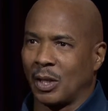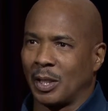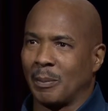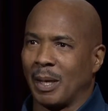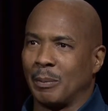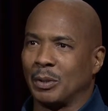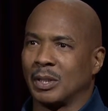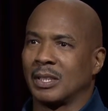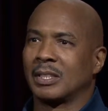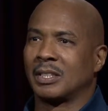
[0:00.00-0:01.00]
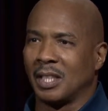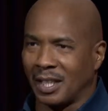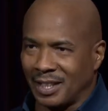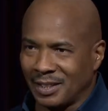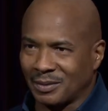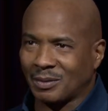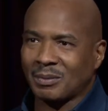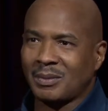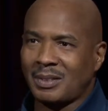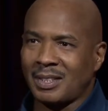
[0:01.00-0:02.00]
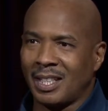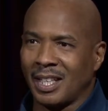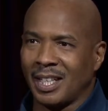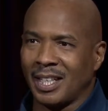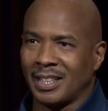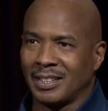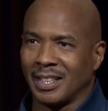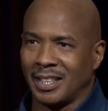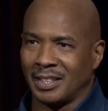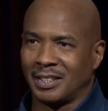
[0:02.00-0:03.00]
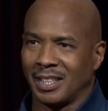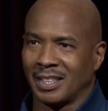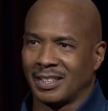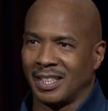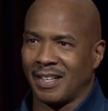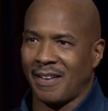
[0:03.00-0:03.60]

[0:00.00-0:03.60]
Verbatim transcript: I started my music study uh, at the uh, age six. Yeah. How